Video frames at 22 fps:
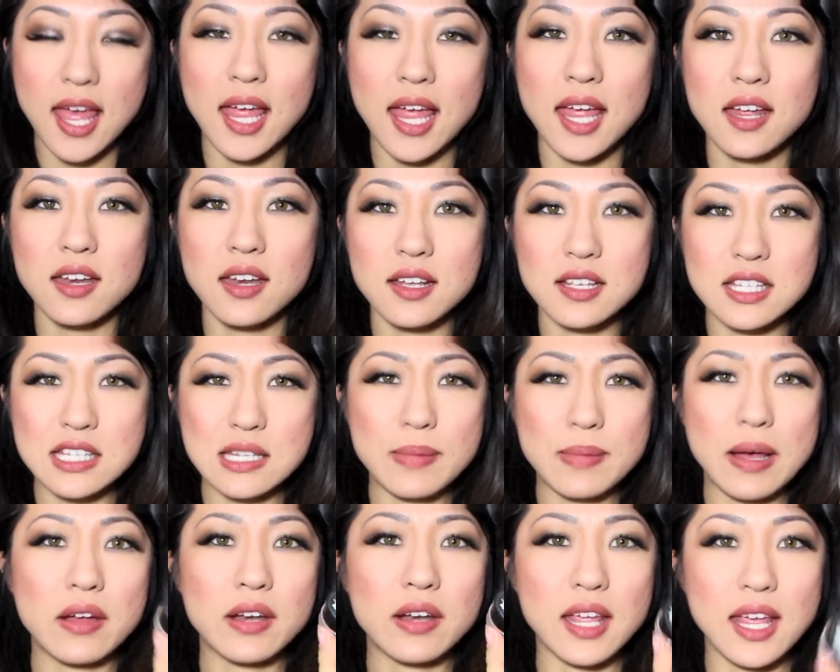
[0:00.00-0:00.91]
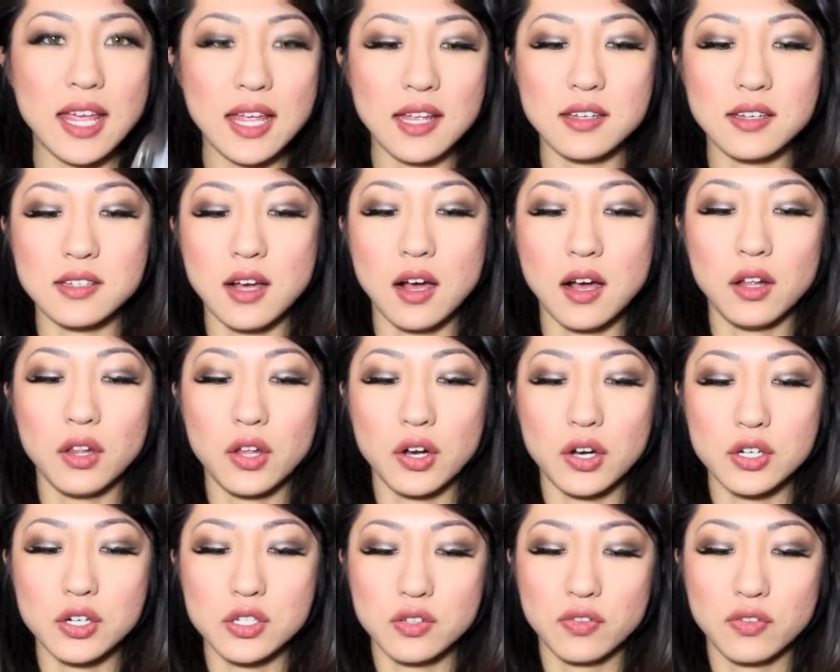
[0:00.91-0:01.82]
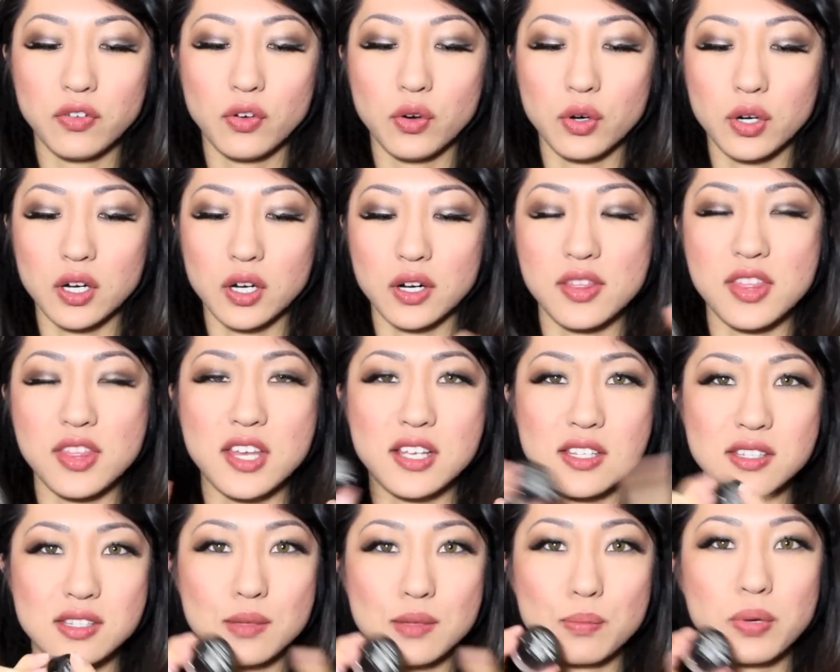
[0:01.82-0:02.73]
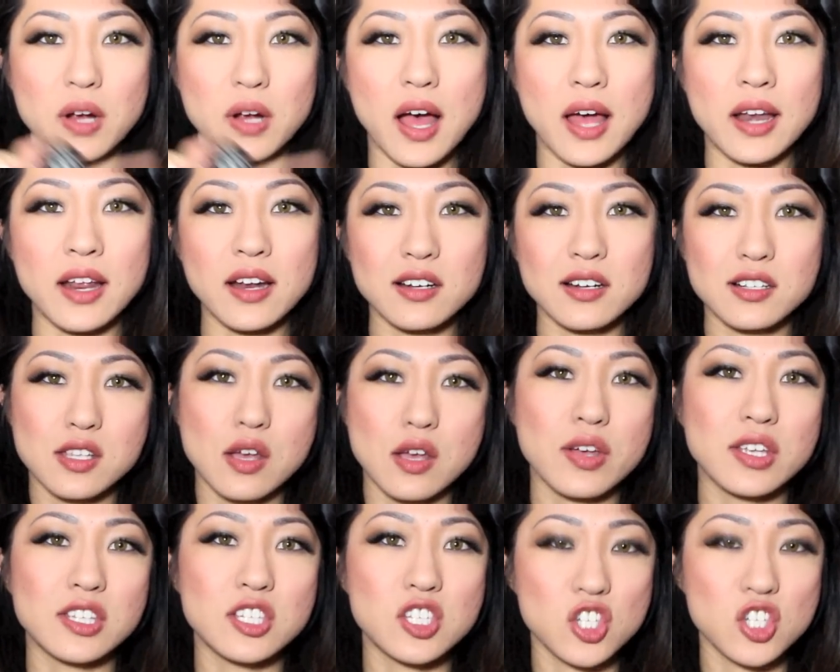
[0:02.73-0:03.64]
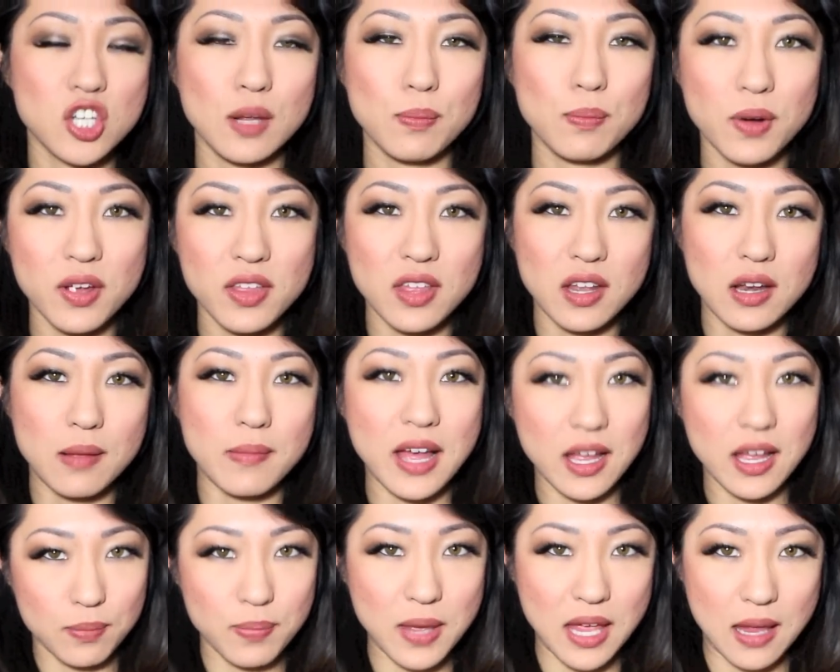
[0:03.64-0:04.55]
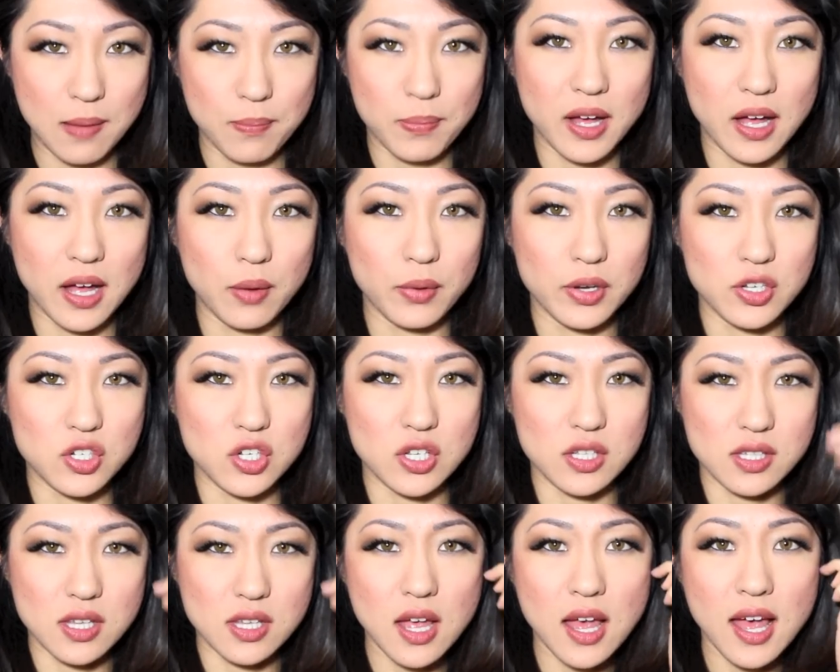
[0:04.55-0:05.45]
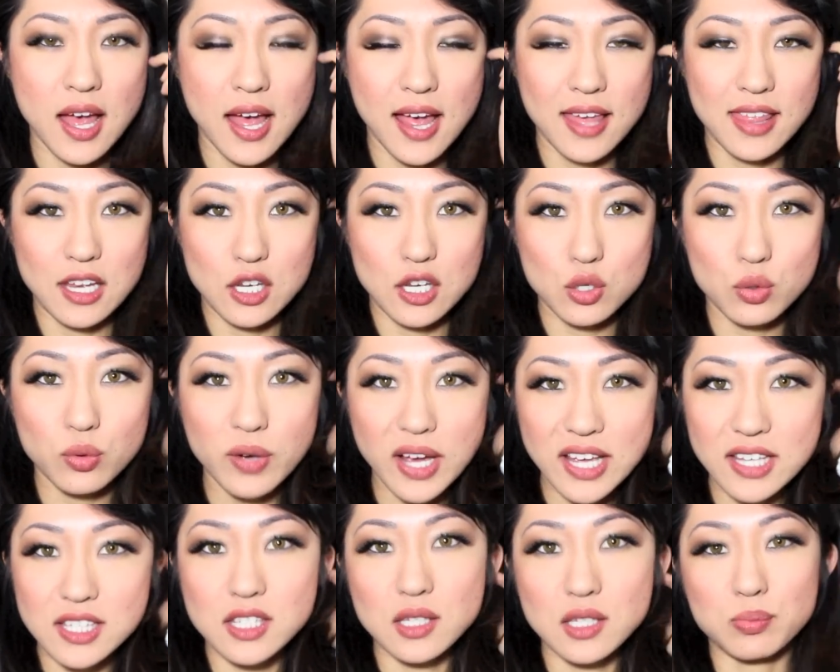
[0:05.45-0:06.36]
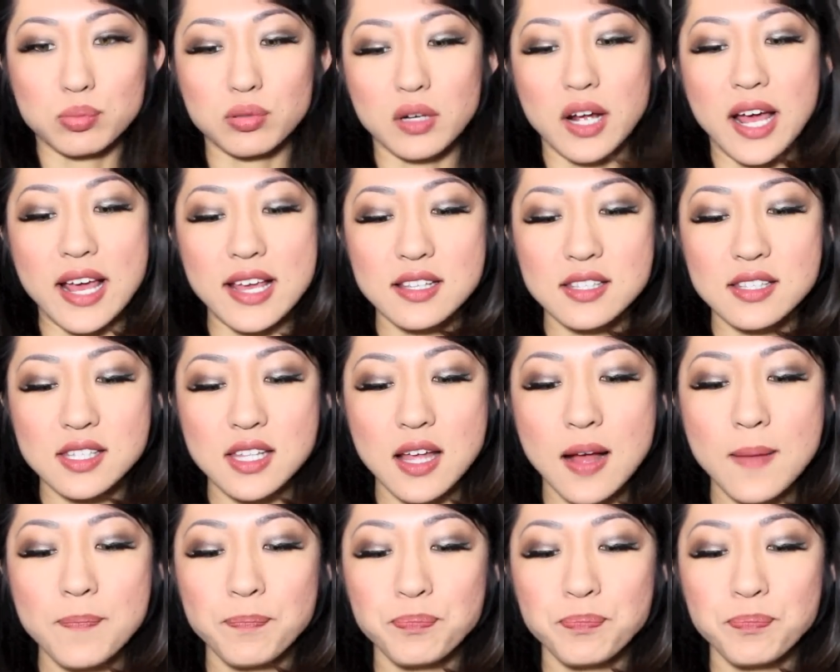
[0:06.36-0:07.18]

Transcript: And it's about $8 for this product. So it's cheaper than a MAC Paint Pot, which is I think twice the price.